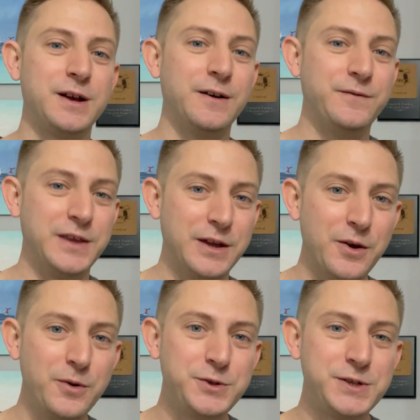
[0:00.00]
of the
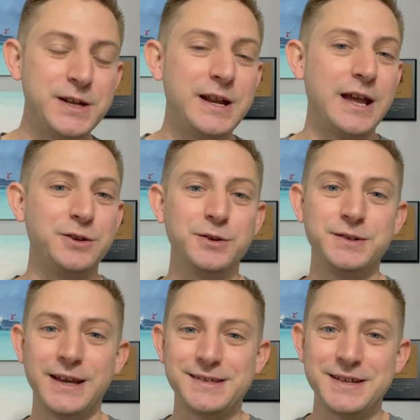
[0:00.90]
ocean and your
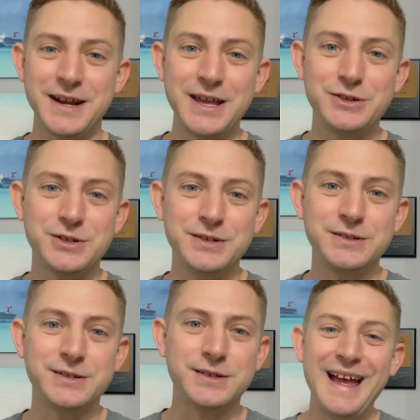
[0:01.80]

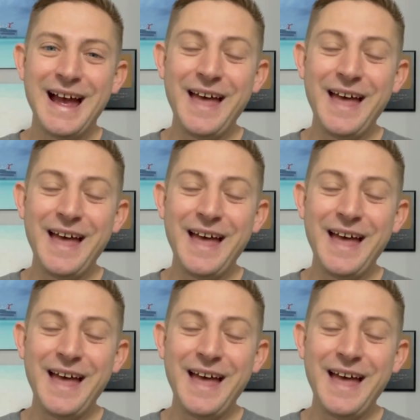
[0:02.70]
destinations.